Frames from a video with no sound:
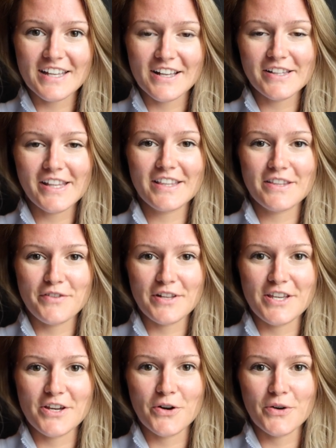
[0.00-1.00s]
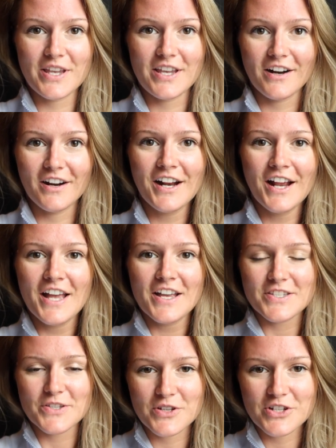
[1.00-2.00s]
and I'll link the video here
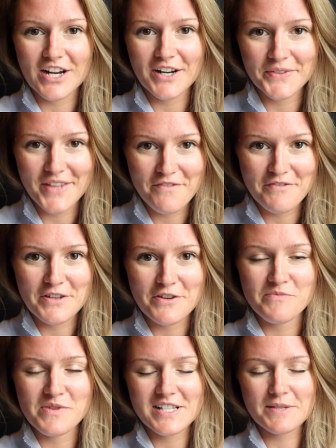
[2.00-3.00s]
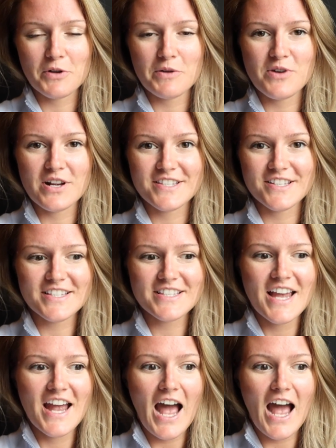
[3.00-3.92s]
so you can check out that video of me exploring Brussels,